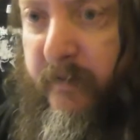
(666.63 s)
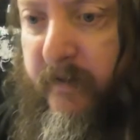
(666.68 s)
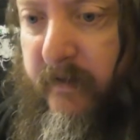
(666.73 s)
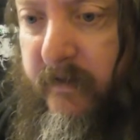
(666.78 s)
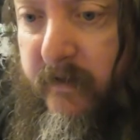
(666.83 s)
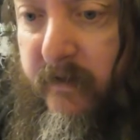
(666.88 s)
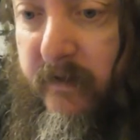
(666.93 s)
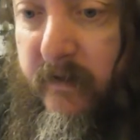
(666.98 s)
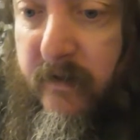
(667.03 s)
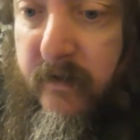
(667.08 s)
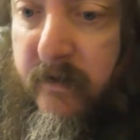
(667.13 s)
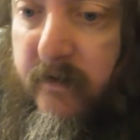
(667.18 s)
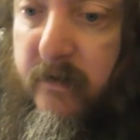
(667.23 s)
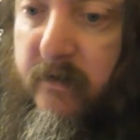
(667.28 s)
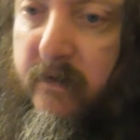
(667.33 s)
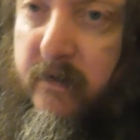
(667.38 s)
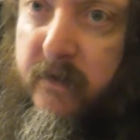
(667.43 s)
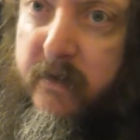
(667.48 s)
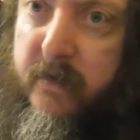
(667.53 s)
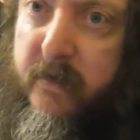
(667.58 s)
and,
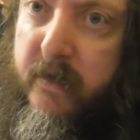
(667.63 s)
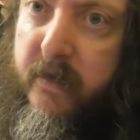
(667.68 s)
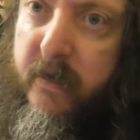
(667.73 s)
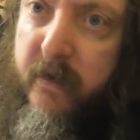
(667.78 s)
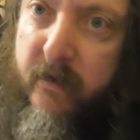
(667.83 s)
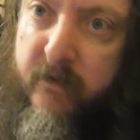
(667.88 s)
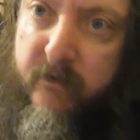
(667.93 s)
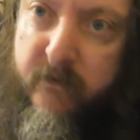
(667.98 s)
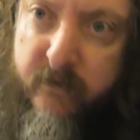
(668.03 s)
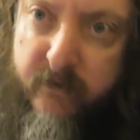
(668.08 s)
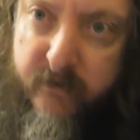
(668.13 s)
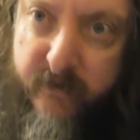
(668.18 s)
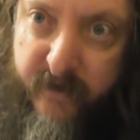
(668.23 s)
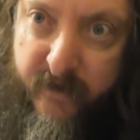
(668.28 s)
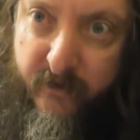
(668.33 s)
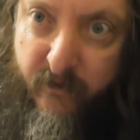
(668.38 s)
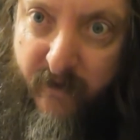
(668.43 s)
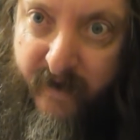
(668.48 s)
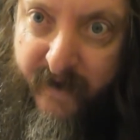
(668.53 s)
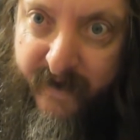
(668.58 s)

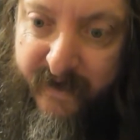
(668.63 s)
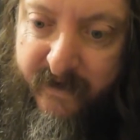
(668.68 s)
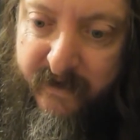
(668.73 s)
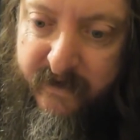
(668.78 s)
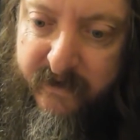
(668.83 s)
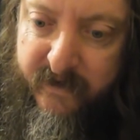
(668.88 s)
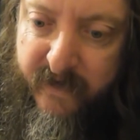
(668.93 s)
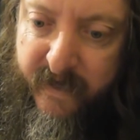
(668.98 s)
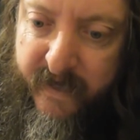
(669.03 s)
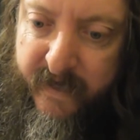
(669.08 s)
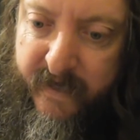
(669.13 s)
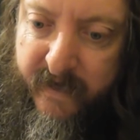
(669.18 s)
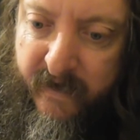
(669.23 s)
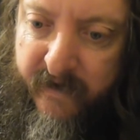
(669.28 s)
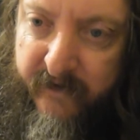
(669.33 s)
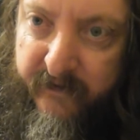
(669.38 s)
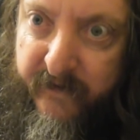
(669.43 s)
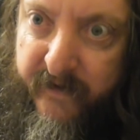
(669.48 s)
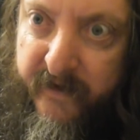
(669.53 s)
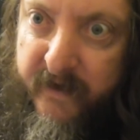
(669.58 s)
see what I can see
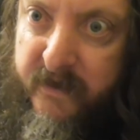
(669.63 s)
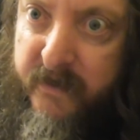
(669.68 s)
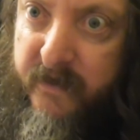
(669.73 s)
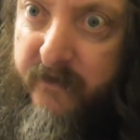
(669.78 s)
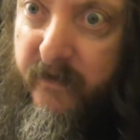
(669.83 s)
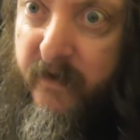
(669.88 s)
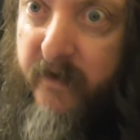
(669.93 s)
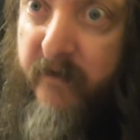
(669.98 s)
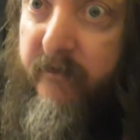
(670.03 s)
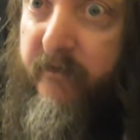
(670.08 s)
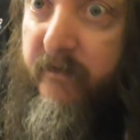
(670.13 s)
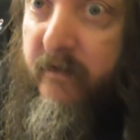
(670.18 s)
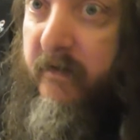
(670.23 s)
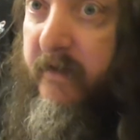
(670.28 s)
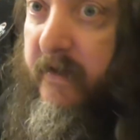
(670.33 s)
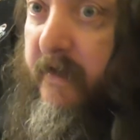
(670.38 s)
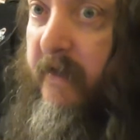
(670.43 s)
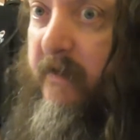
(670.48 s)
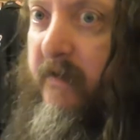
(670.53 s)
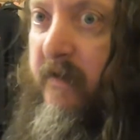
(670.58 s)
kind of thing. See if I can find
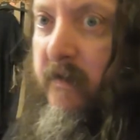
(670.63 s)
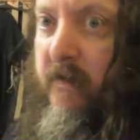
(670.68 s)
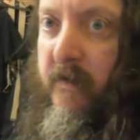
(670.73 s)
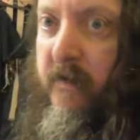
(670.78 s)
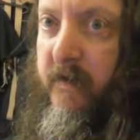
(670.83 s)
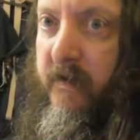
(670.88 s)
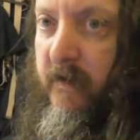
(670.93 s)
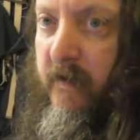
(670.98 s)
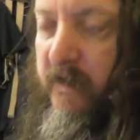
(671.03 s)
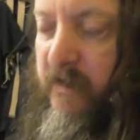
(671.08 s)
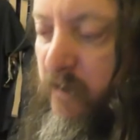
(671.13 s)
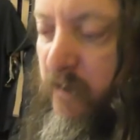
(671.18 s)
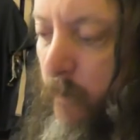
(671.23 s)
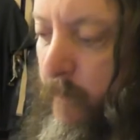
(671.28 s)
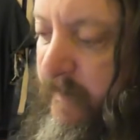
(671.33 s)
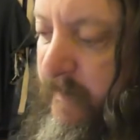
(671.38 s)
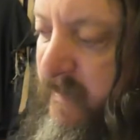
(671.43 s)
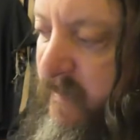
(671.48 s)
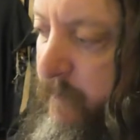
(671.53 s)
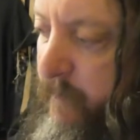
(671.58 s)
any nice
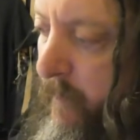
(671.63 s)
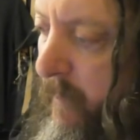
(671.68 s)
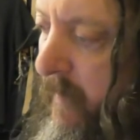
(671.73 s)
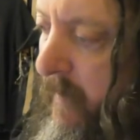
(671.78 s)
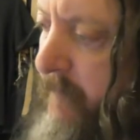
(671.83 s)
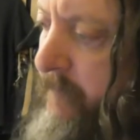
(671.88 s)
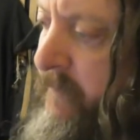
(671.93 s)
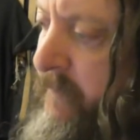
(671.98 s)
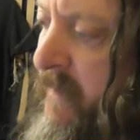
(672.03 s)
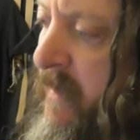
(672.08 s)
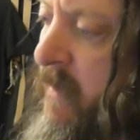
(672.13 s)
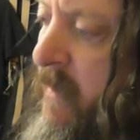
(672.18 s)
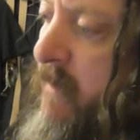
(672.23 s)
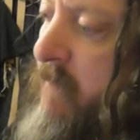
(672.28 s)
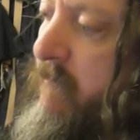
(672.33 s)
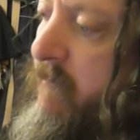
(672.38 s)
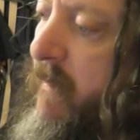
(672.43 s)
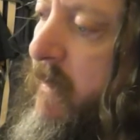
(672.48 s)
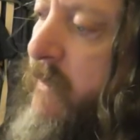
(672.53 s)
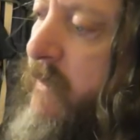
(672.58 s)
comics to buy.
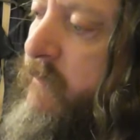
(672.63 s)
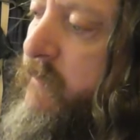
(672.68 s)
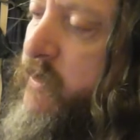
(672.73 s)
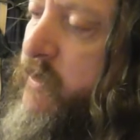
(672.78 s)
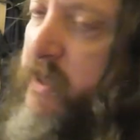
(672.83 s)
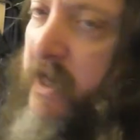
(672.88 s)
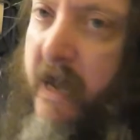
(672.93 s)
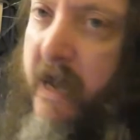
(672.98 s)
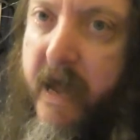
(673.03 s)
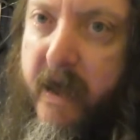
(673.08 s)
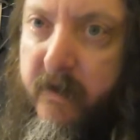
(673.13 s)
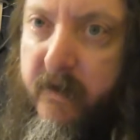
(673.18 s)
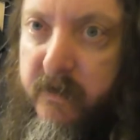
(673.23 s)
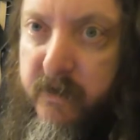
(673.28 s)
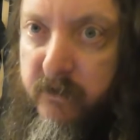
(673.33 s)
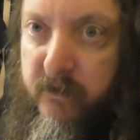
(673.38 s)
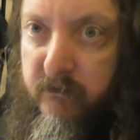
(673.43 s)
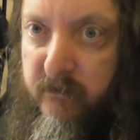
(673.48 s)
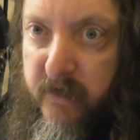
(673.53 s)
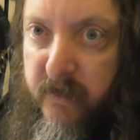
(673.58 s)
Well, I'm going to do a shout out
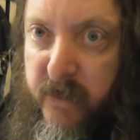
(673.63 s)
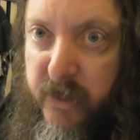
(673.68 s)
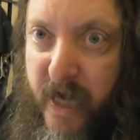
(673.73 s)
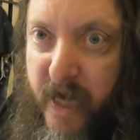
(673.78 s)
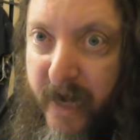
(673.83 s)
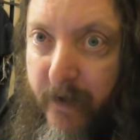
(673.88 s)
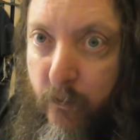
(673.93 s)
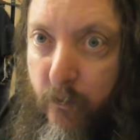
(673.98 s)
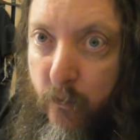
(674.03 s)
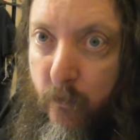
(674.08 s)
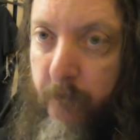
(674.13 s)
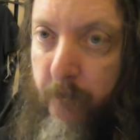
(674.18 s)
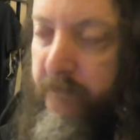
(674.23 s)
to a channel